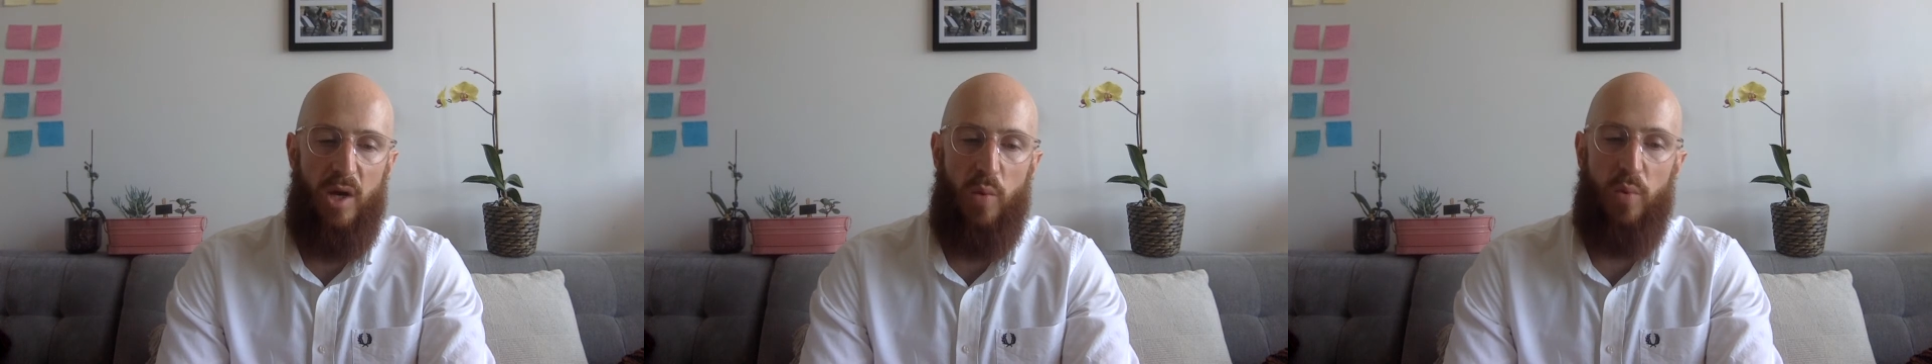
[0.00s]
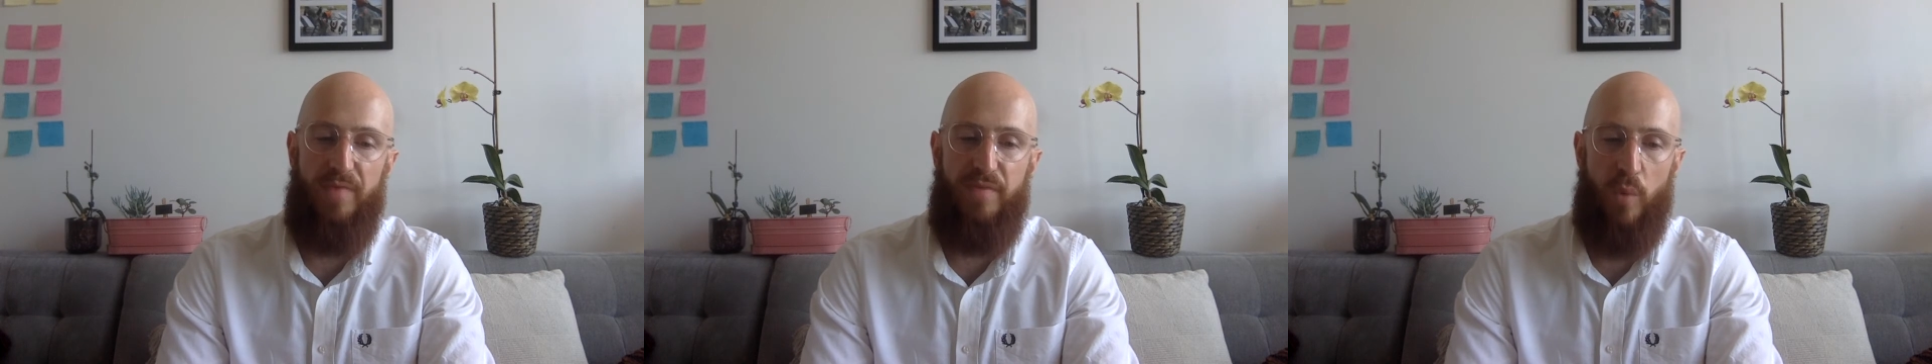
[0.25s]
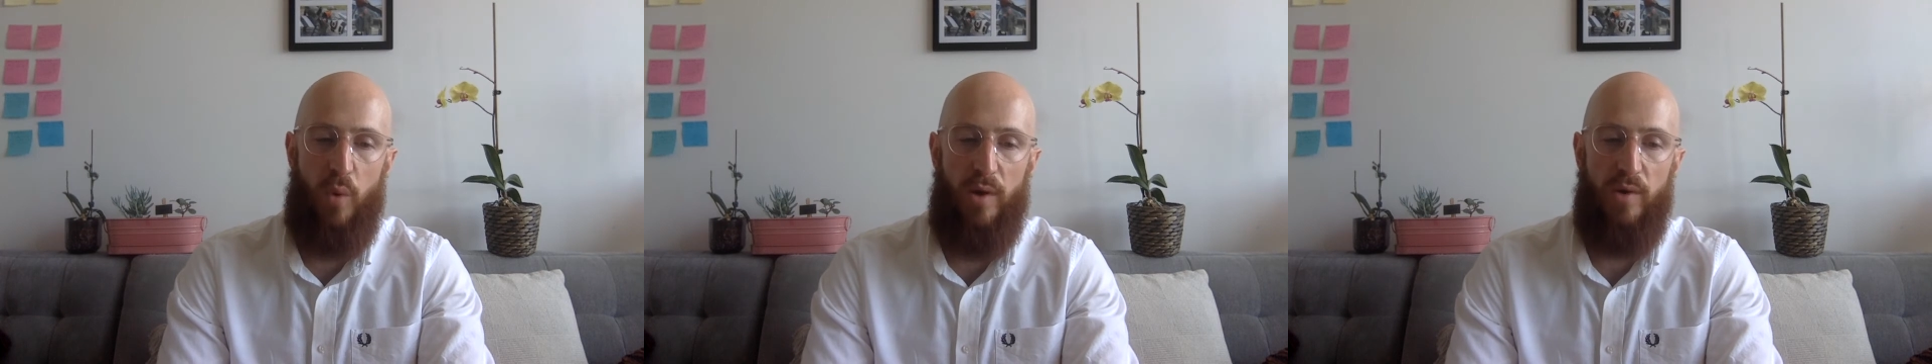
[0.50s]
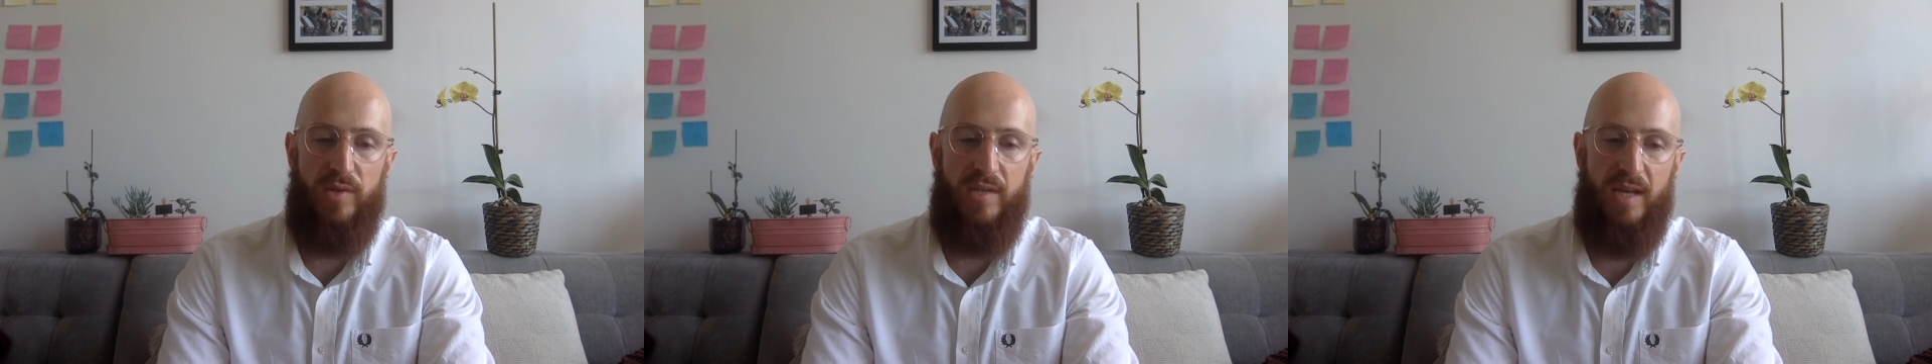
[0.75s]
with
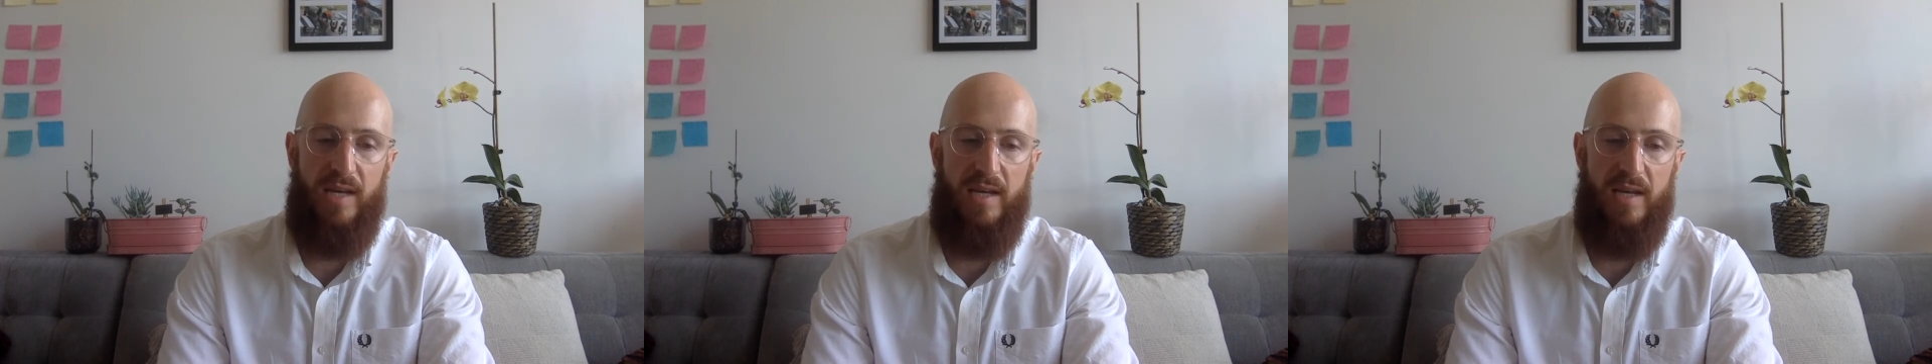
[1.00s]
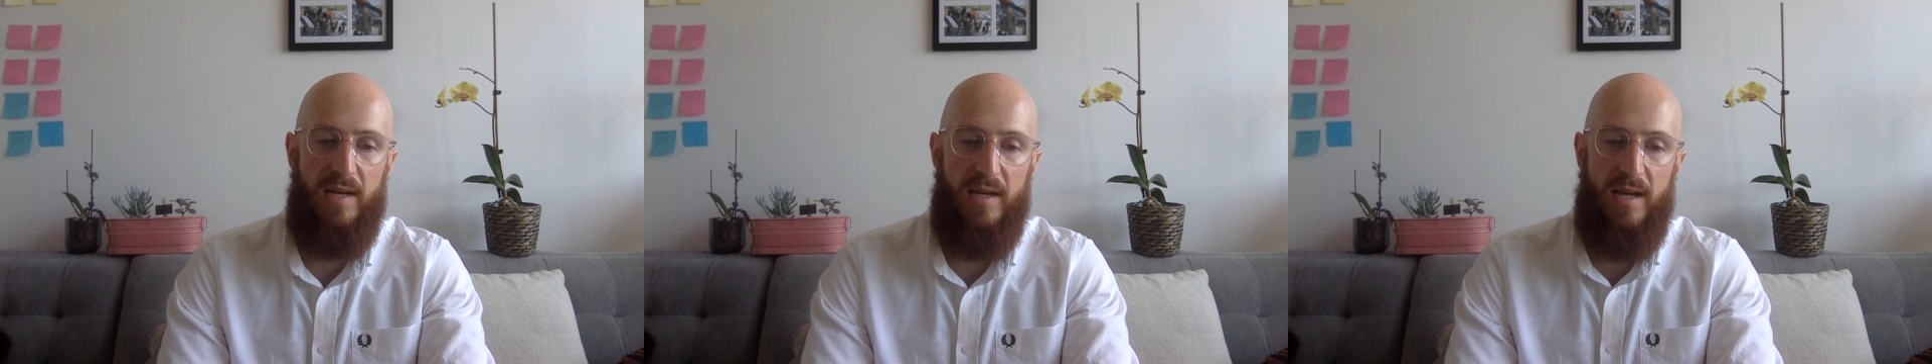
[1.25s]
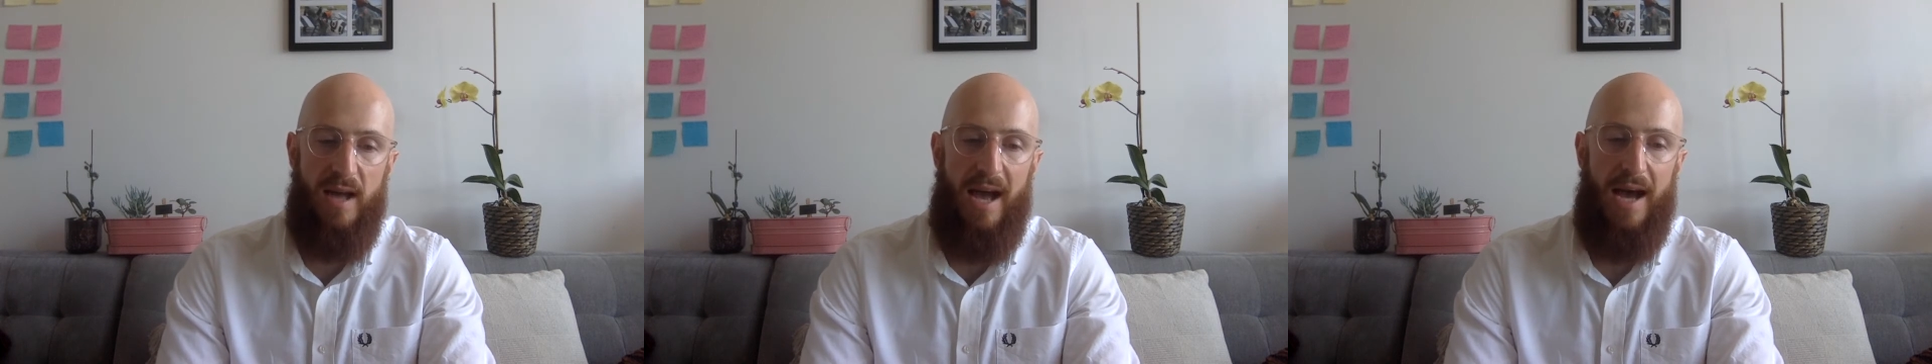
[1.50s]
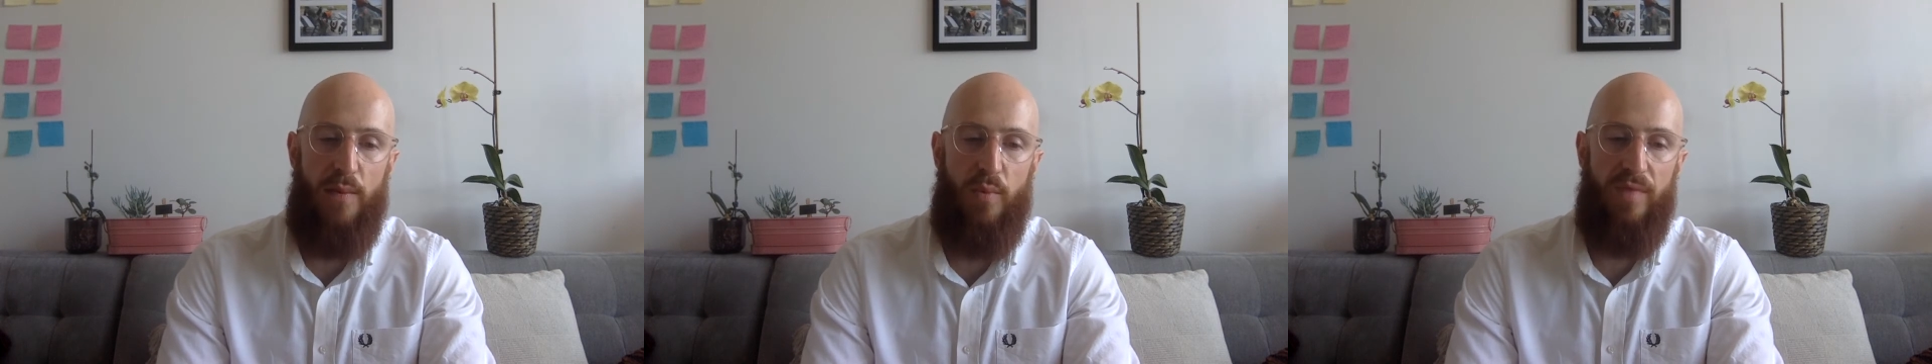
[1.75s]
loyalty,
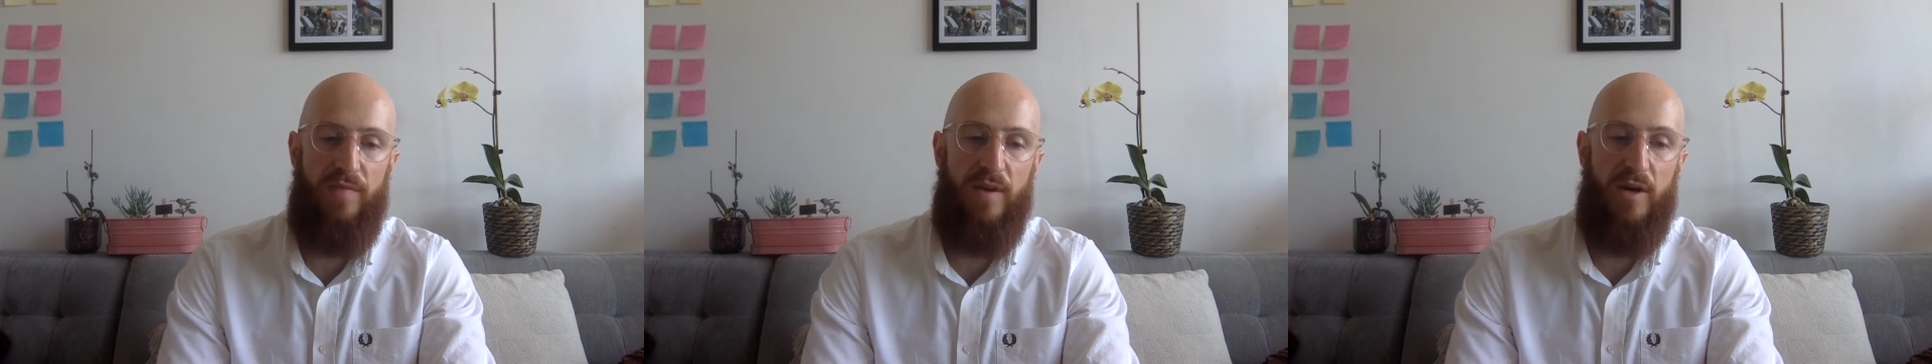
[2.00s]
and with